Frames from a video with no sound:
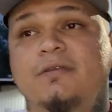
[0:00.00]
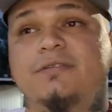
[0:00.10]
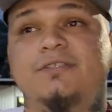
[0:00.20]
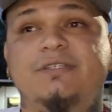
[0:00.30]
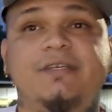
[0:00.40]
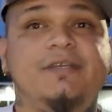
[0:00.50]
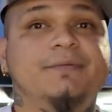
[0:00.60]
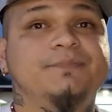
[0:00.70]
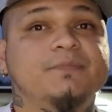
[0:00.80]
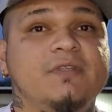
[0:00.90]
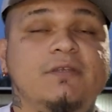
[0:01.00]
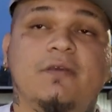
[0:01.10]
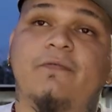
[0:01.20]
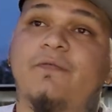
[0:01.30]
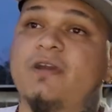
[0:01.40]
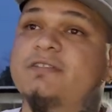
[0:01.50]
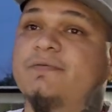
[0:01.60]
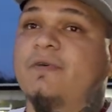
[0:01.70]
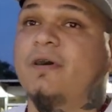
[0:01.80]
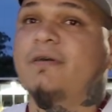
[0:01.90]
Shit. First
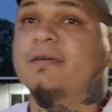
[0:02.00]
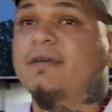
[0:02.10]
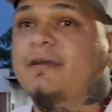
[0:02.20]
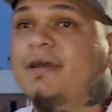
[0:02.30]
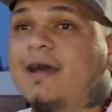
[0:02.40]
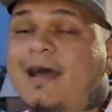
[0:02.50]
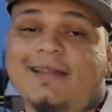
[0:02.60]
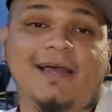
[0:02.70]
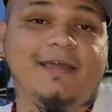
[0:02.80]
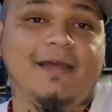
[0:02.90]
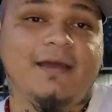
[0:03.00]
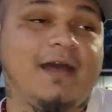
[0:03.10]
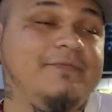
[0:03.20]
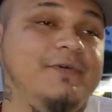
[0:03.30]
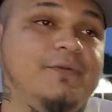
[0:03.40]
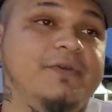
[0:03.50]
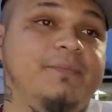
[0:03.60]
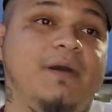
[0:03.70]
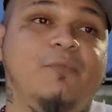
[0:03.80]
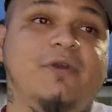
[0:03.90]
of all, I fuck with
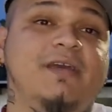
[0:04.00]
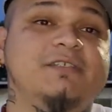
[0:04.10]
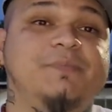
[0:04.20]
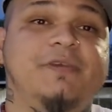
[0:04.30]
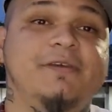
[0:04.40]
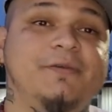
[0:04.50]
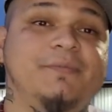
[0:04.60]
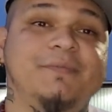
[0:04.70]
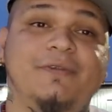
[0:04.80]
my boy SPM.